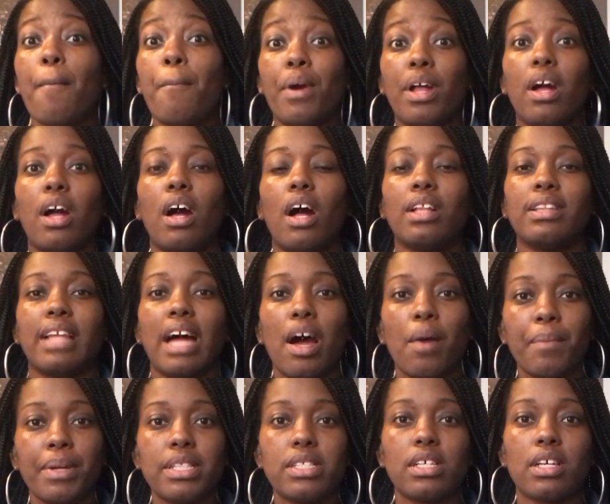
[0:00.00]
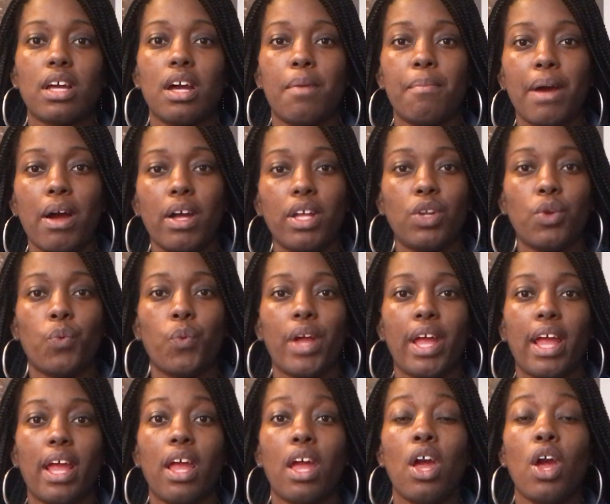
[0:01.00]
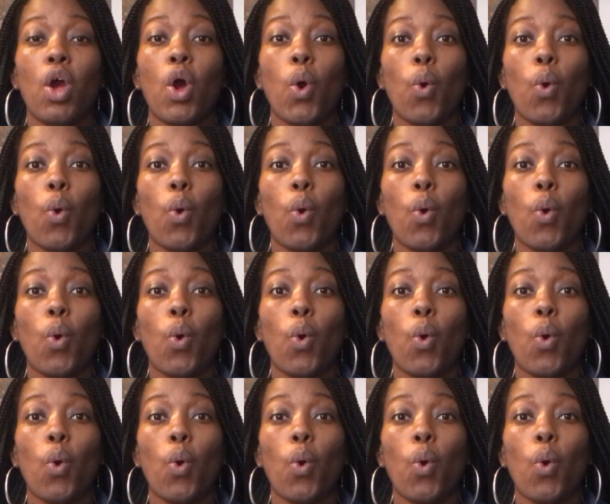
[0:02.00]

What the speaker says: but allow me to come out in a way